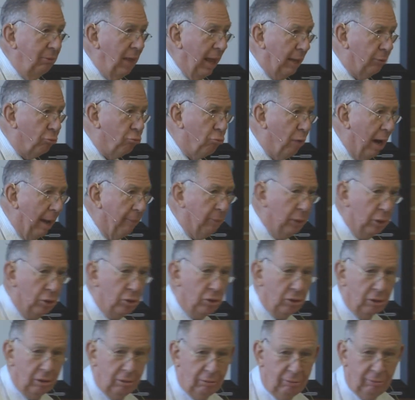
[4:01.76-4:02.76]
that's
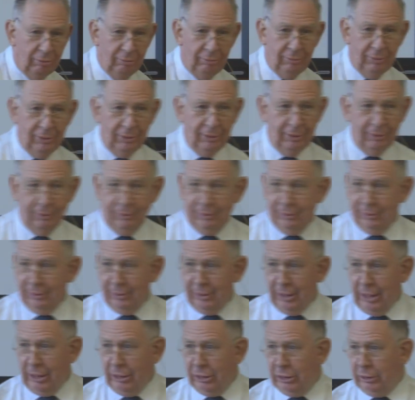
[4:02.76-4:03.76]
rubbish.
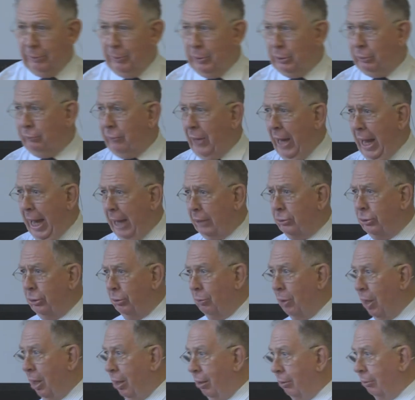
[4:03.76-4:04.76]
Elizabeth's far
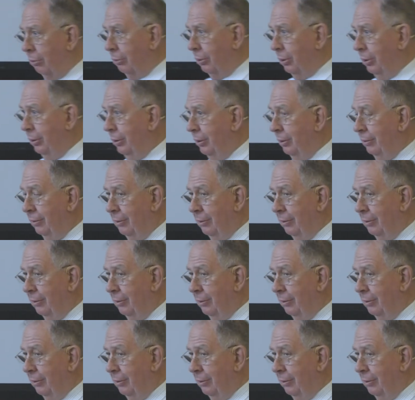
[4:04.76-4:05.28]
too old.